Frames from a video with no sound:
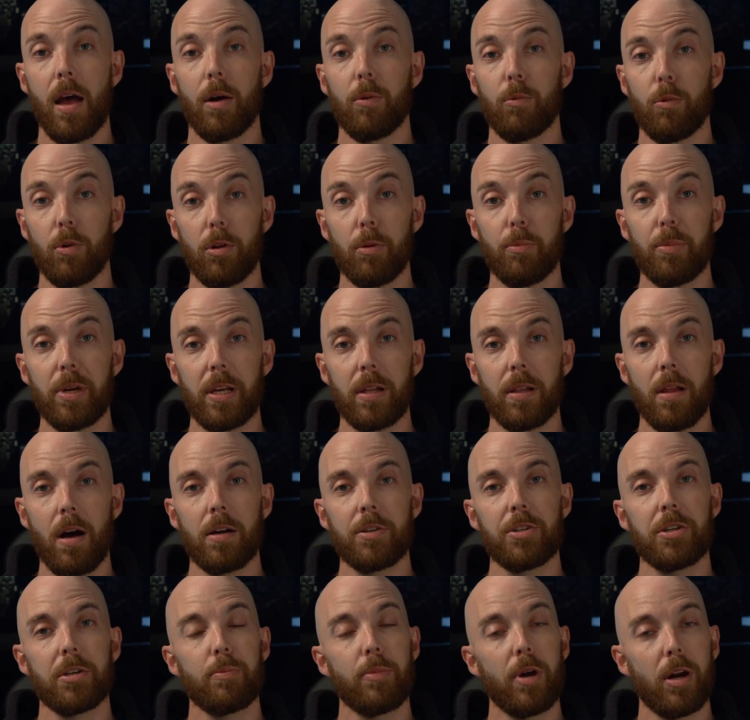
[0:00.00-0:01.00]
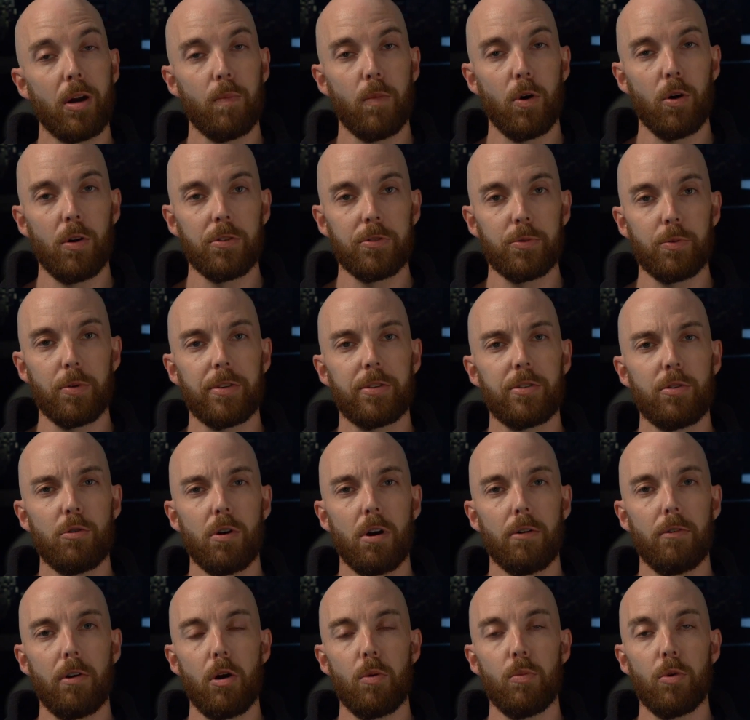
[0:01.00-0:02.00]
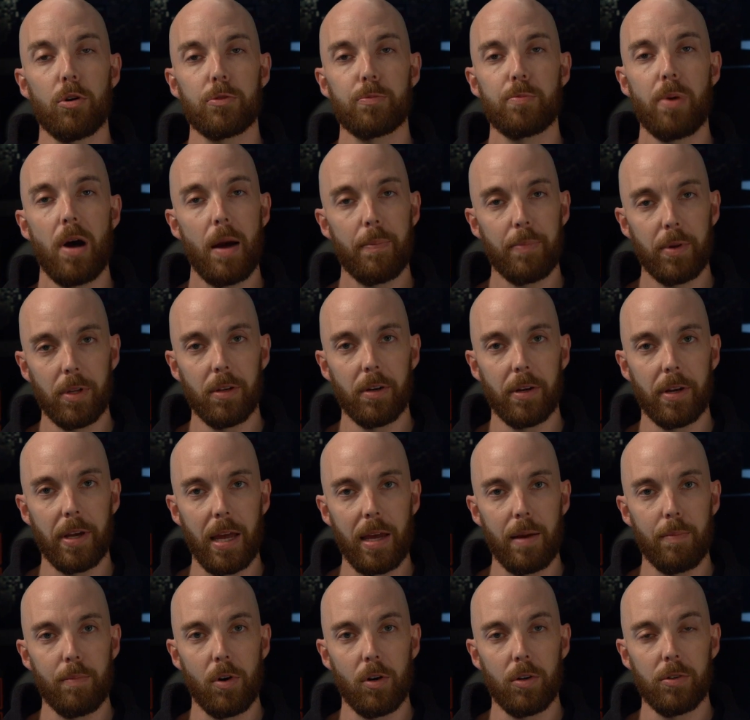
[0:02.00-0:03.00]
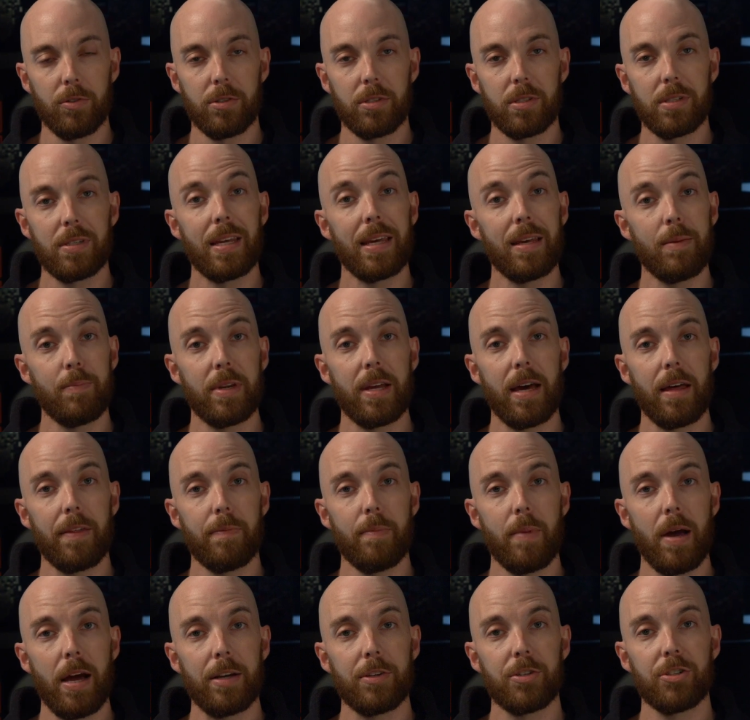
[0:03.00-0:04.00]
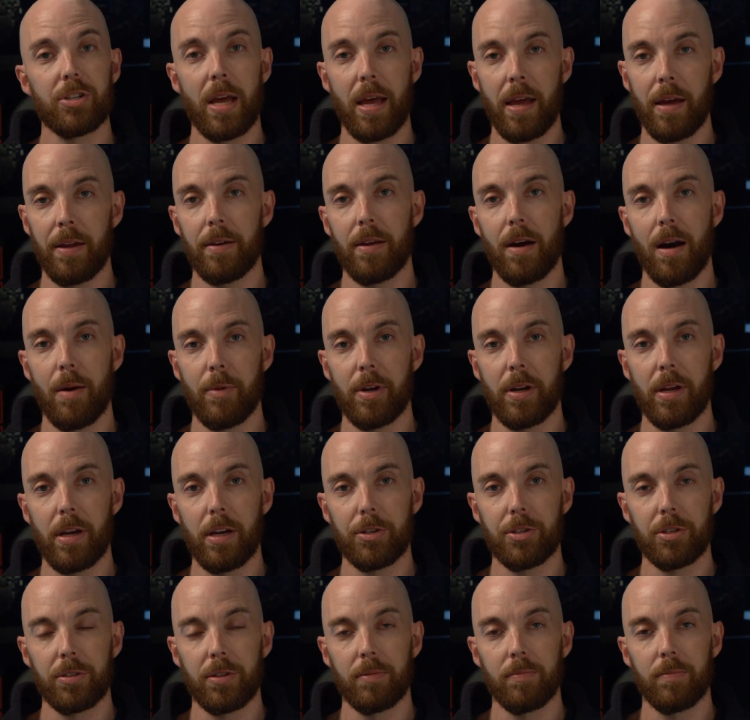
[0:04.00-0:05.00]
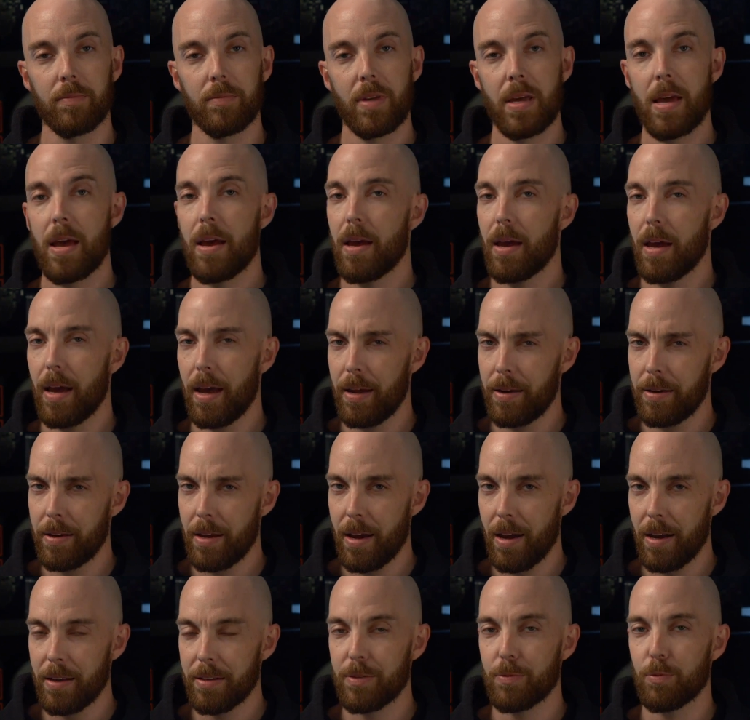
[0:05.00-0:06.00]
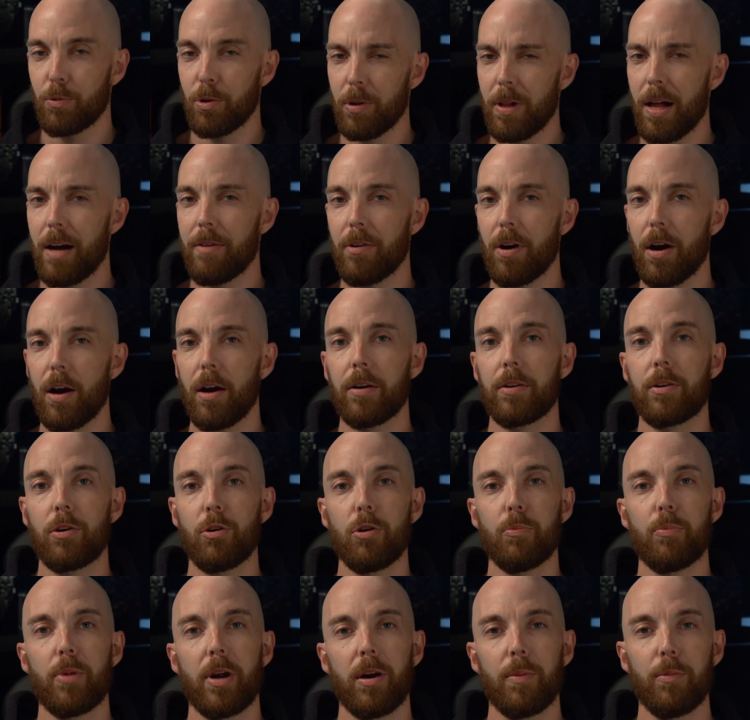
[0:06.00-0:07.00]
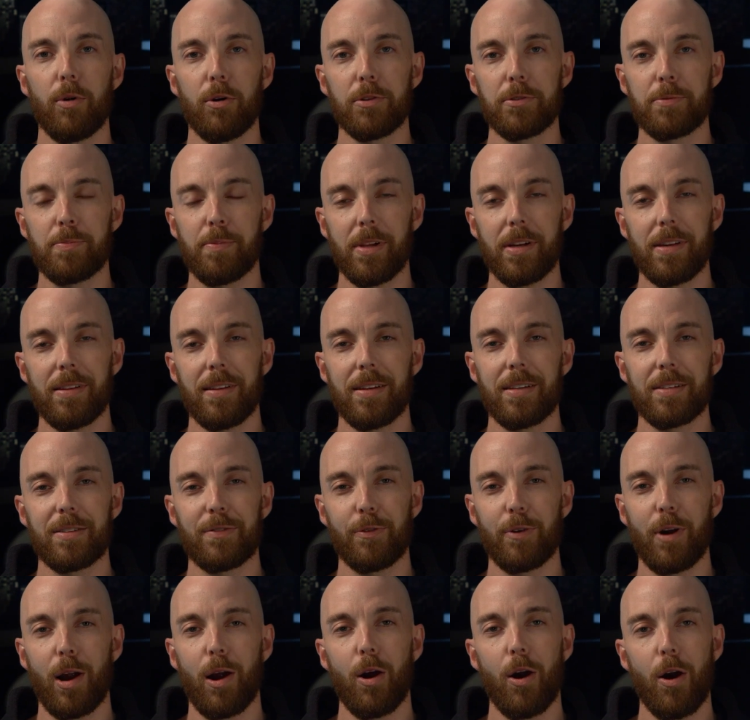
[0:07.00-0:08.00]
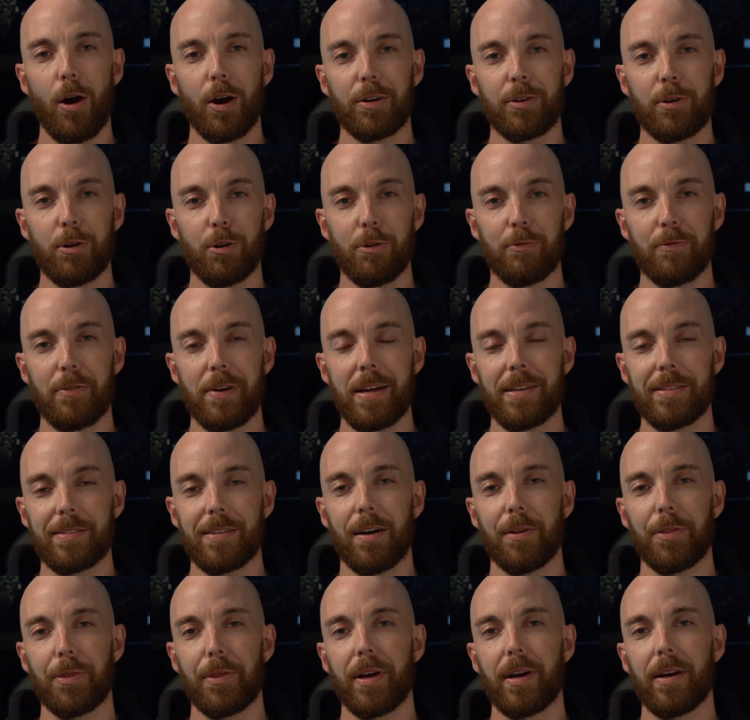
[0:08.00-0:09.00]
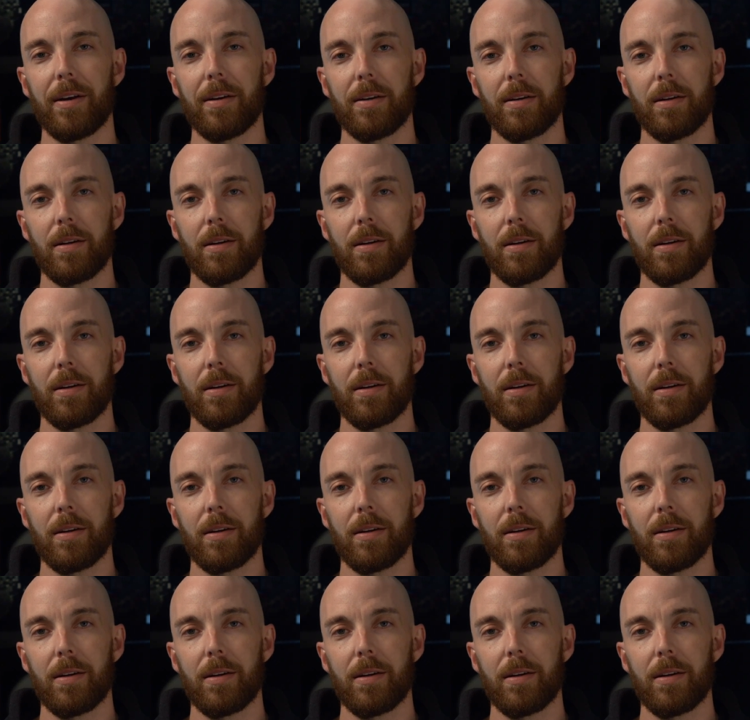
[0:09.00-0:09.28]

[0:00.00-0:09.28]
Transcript: We'll be launching Barebones with two of our most popular game modes, Team Deathmatch and Domination. And yes, we'll have a hardcore Barebones playlist for our hardcore fans out there.